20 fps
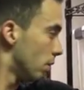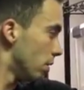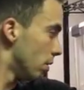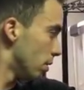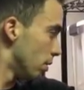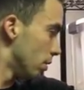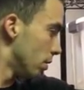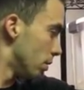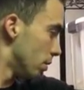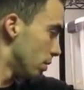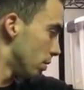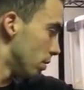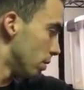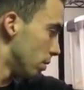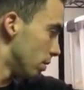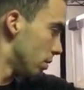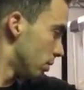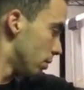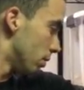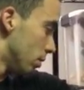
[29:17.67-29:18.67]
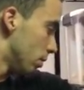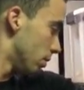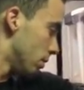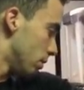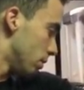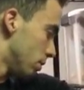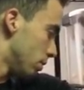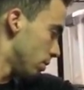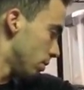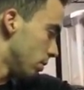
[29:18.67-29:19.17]
Someone asked, who is
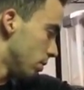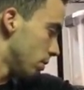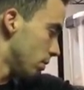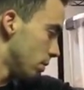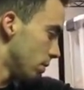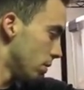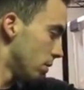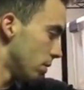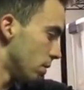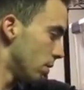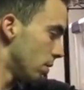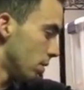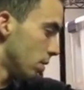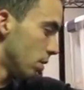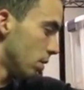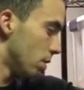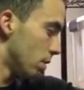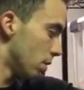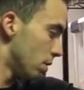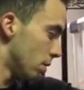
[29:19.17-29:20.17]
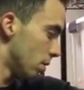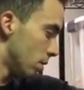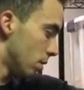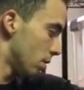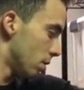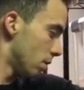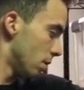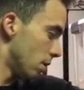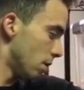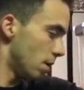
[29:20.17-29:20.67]
behind the camera?
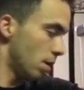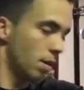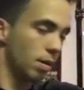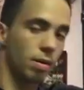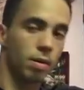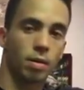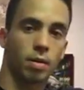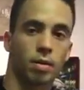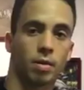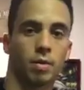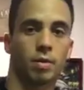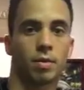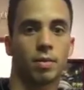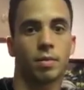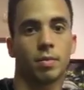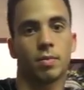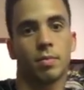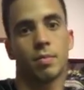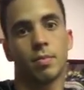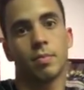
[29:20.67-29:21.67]
Laugh emoji.